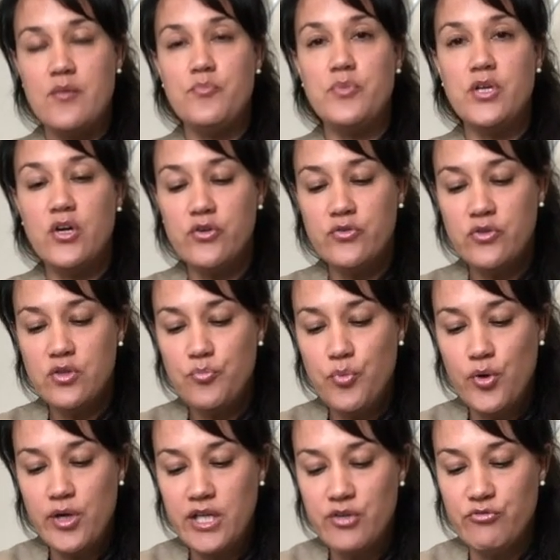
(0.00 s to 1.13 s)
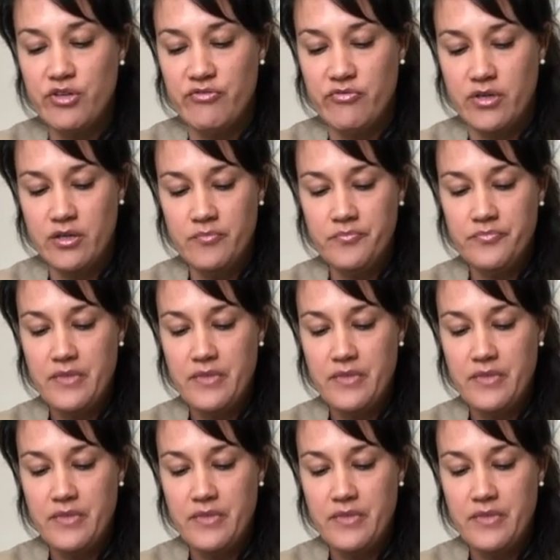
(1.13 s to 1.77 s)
beyond the boiling river